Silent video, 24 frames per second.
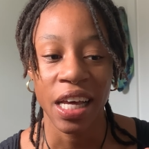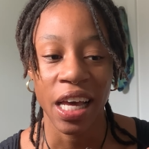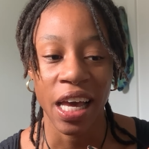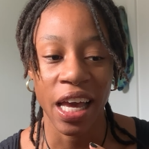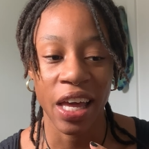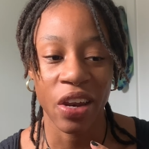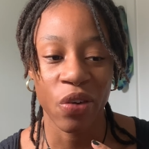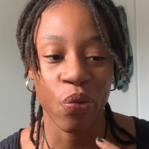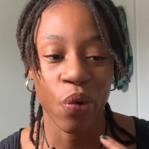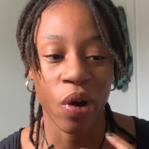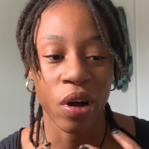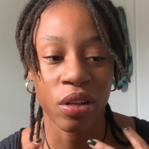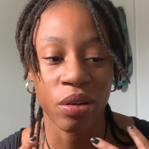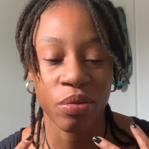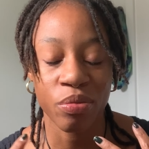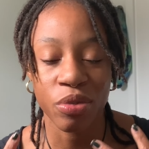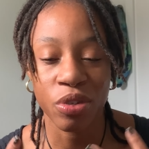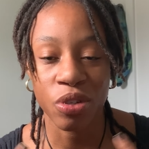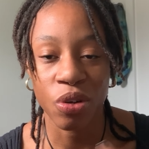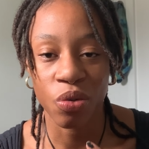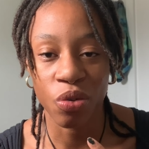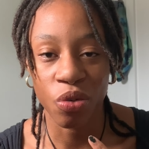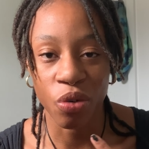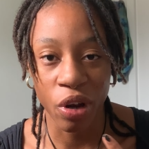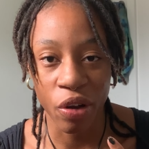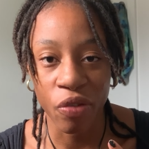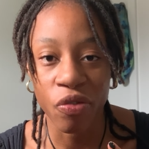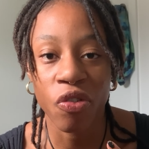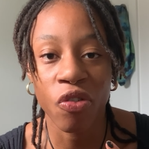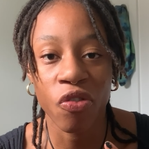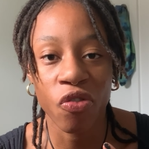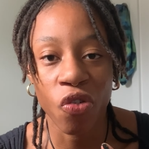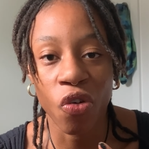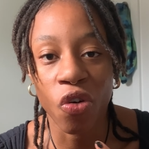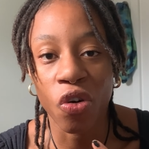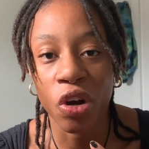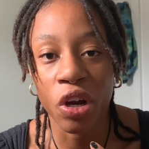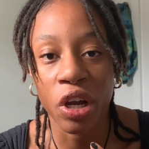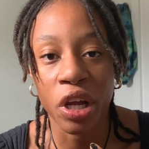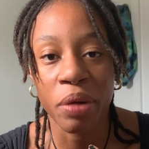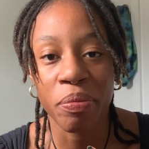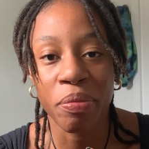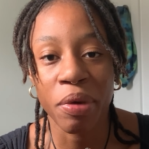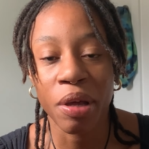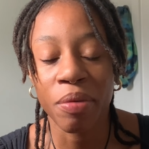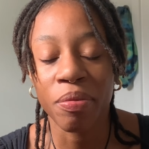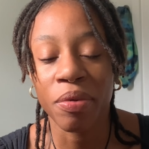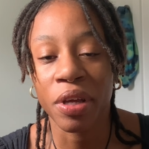And while I'm so grateful for it,
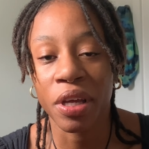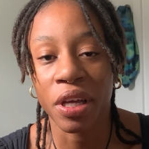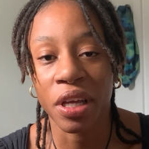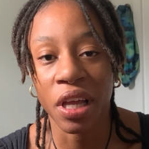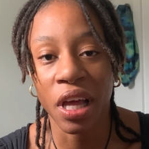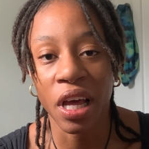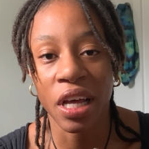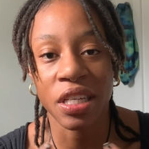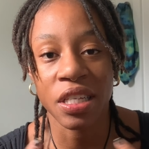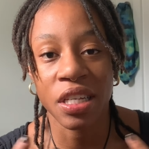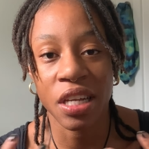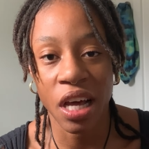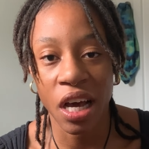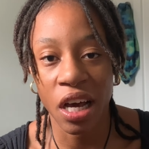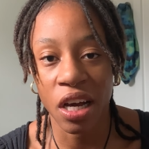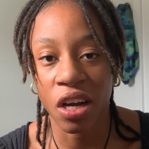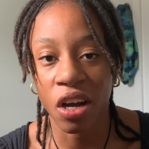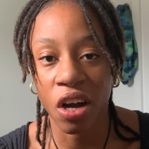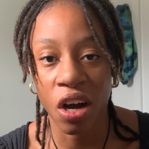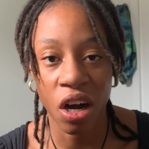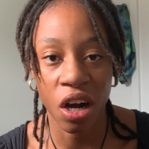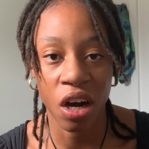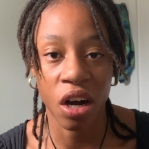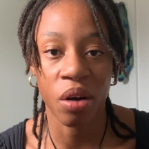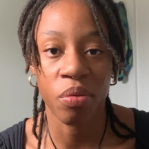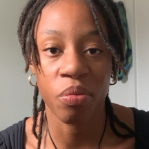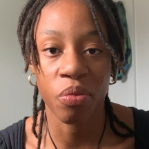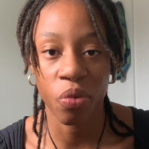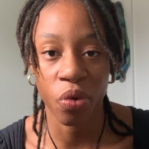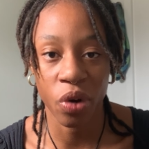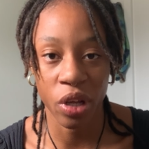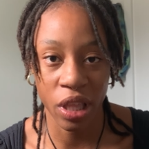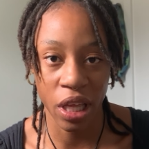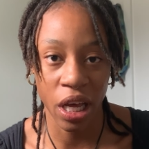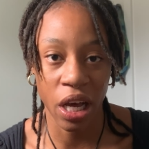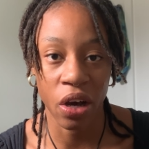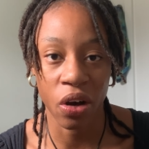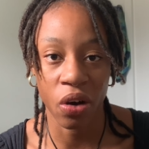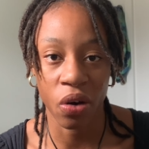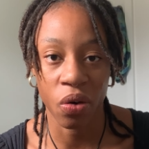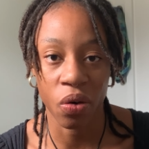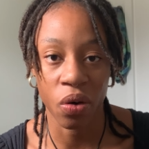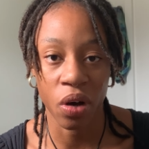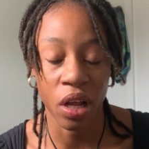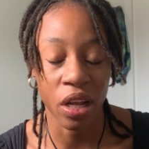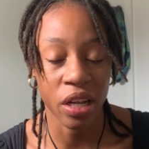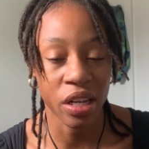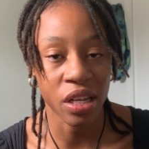baby, it has not come
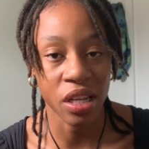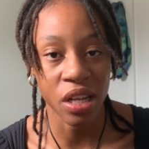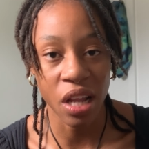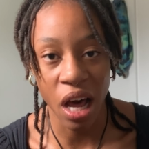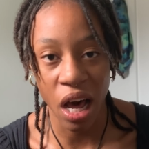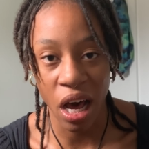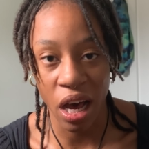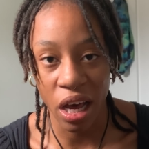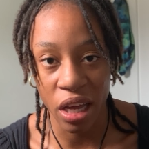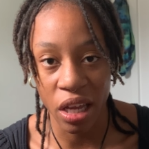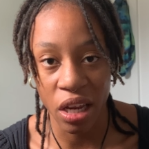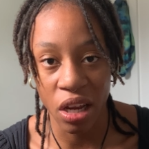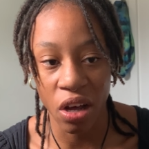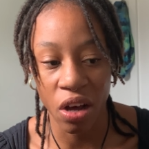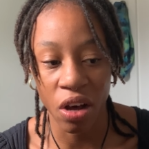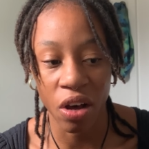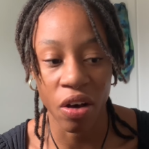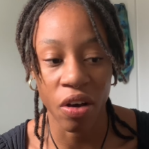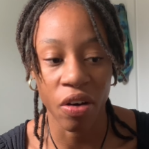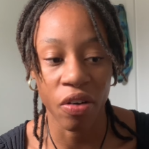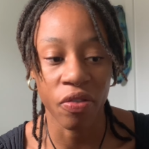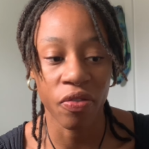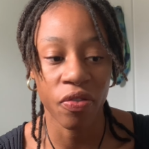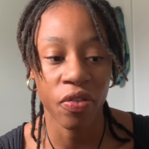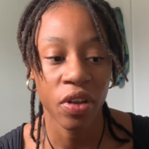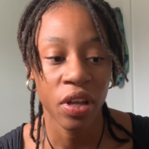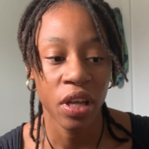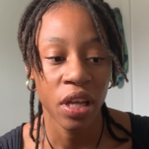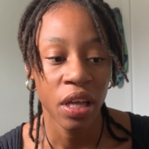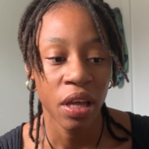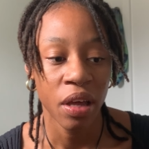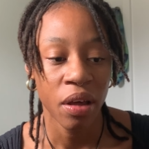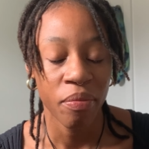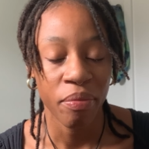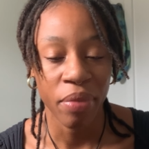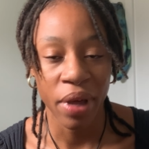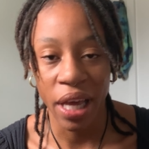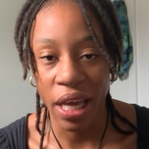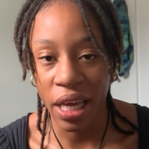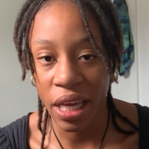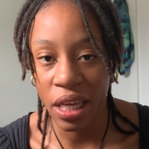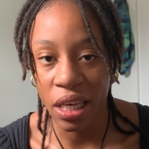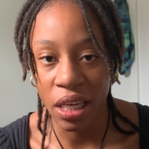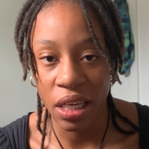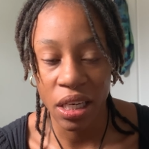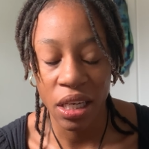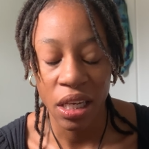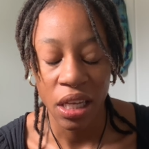without a lot of
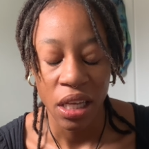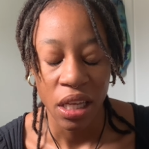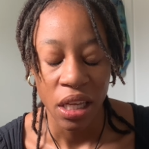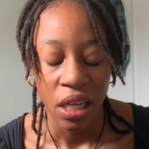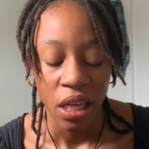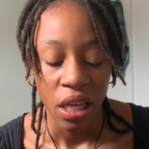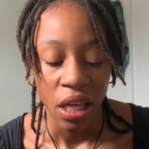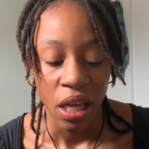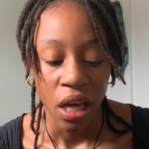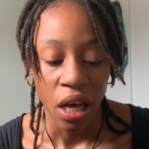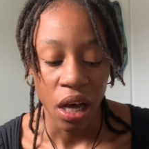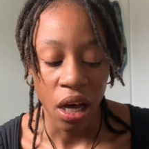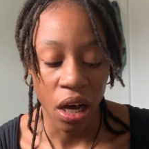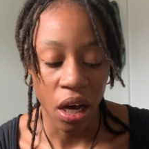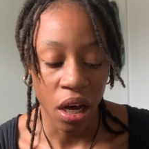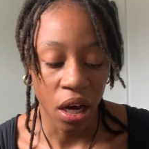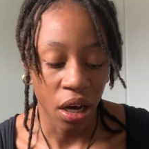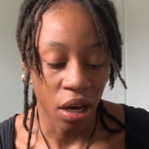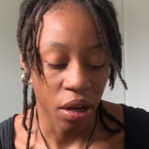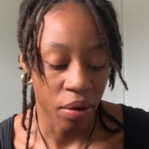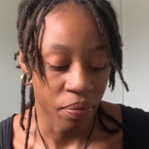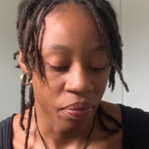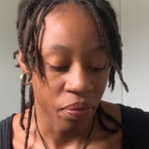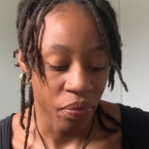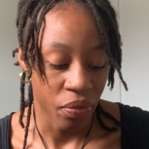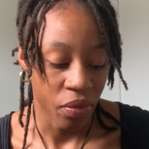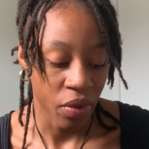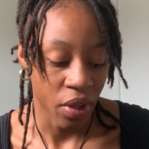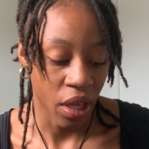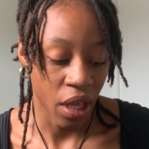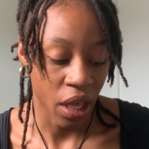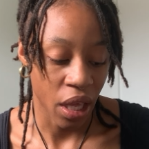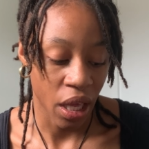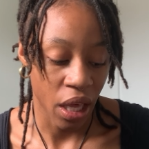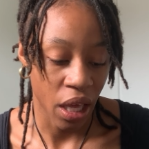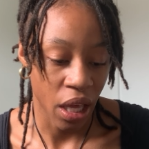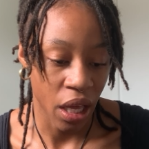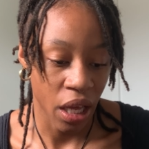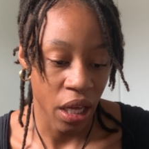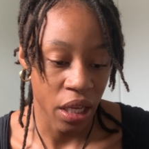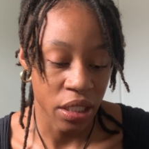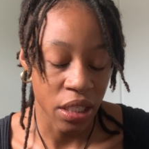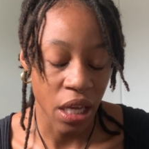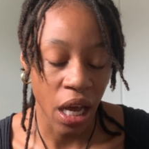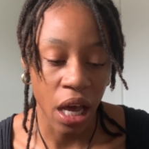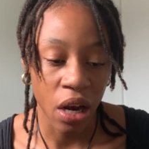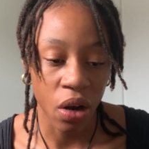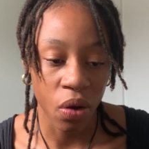pain. Um, and
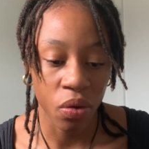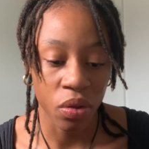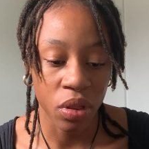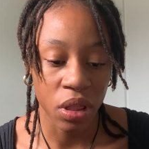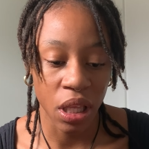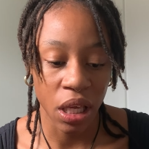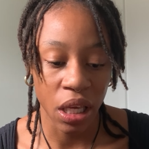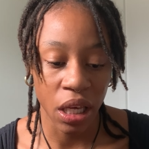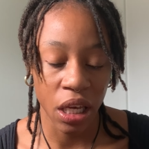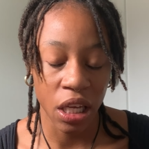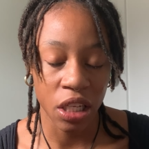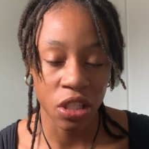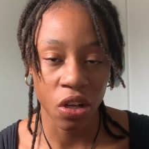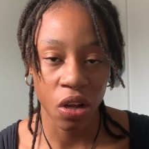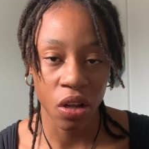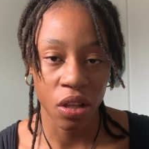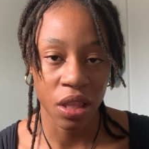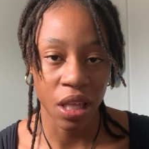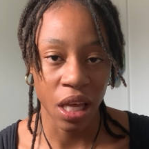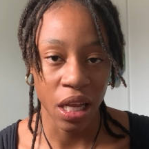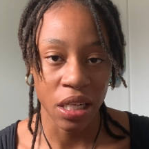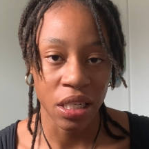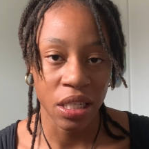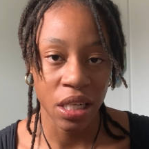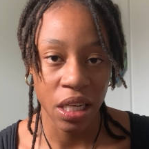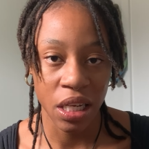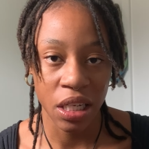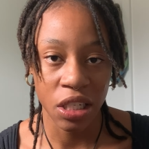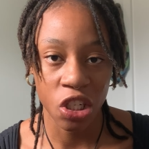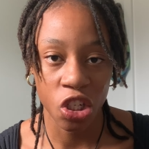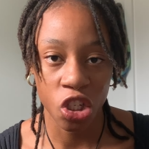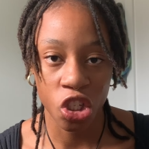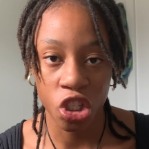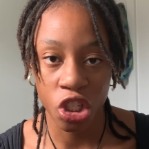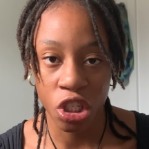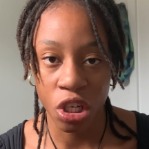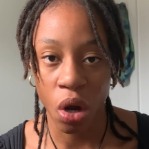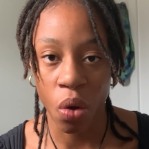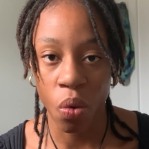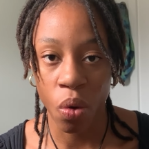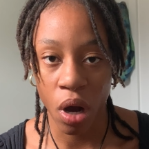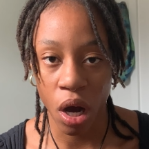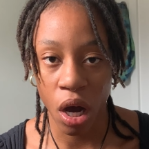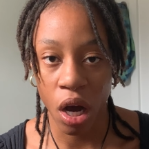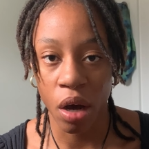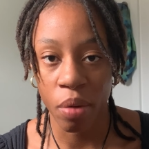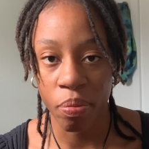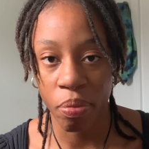I don't think it's authentic to show
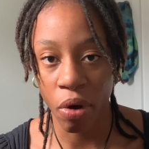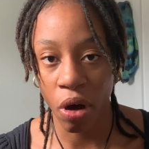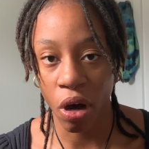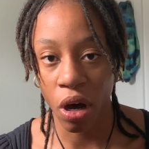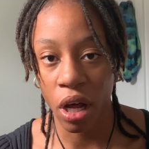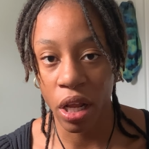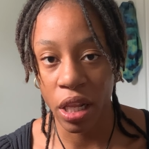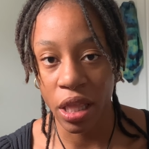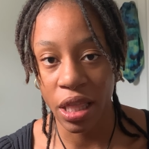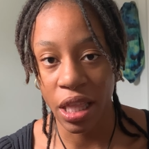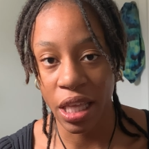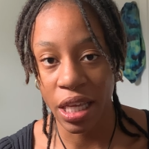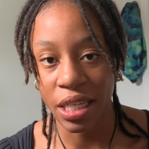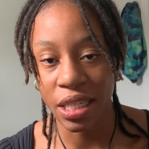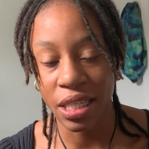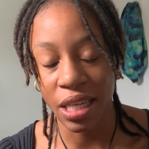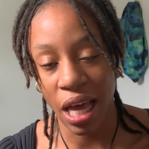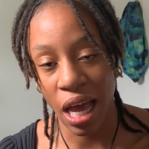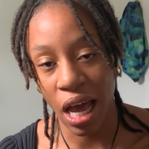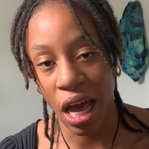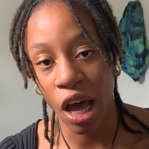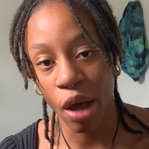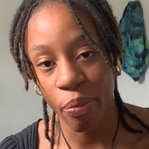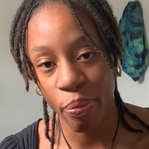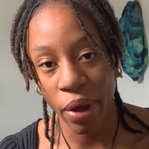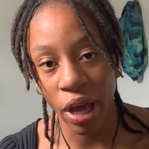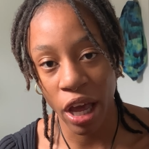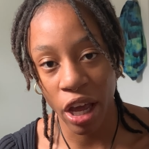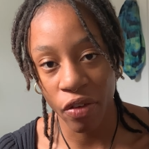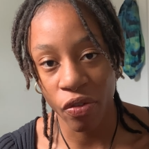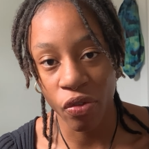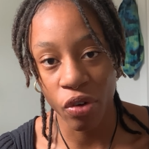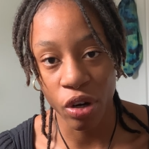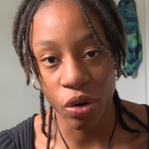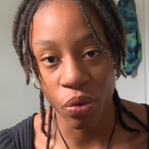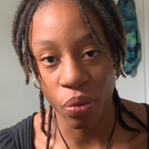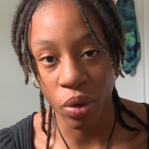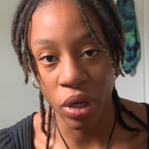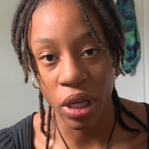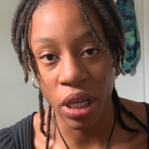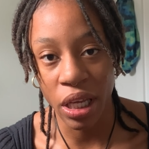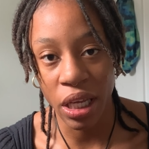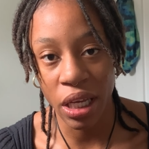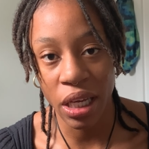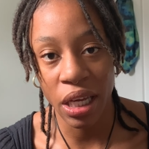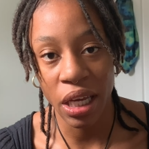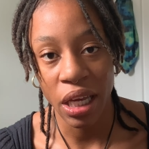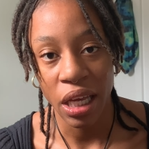up on this app every
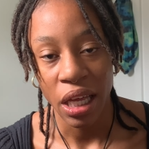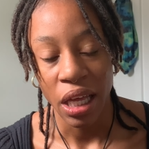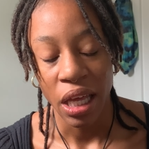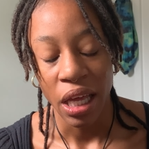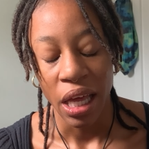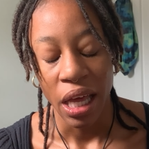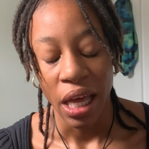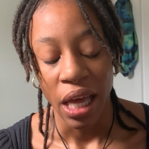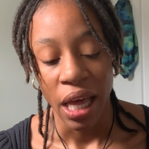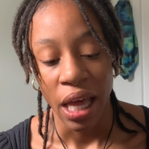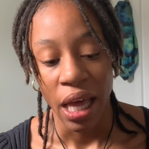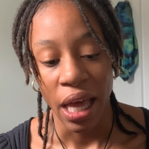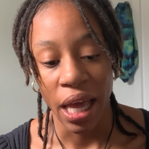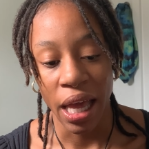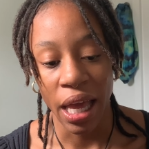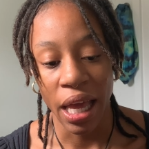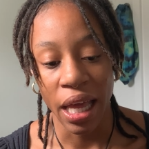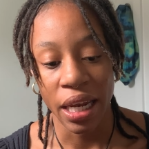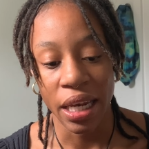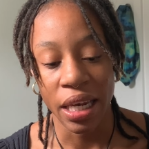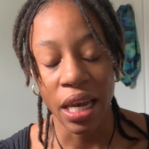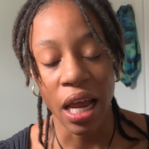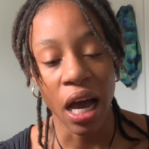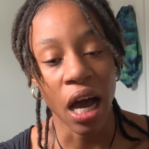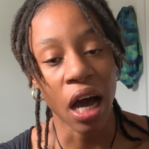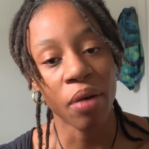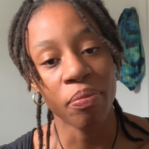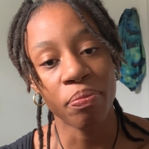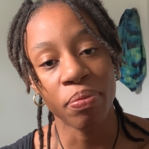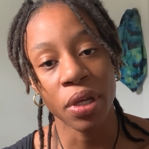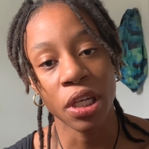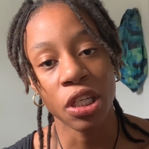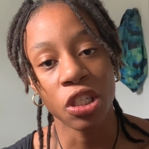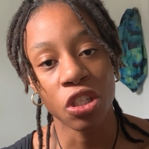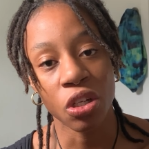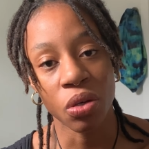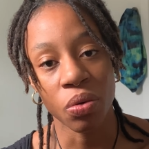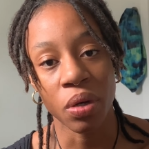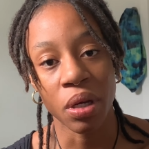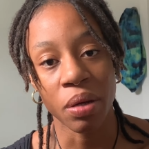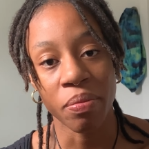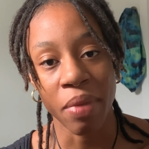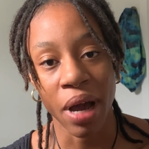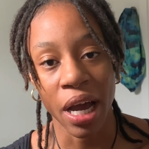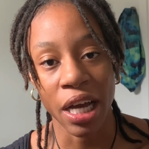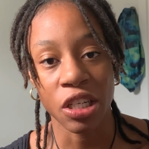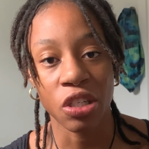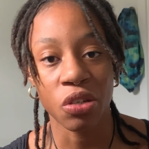week and not be doing
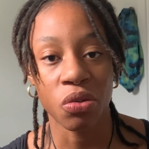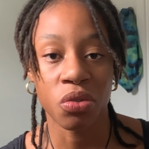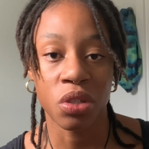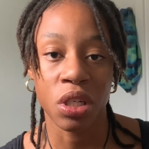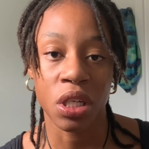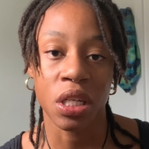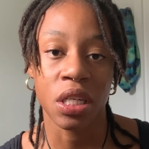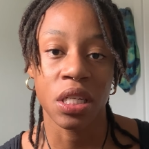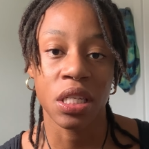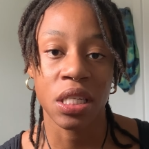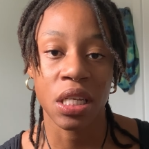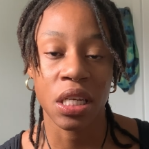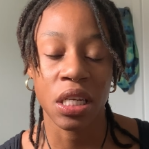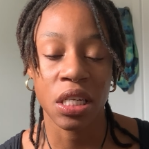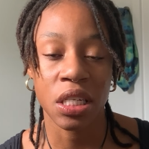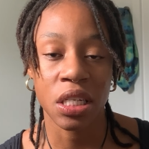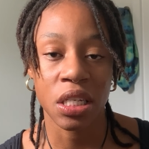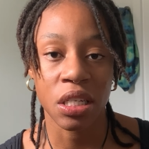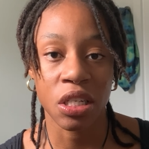my due diligence,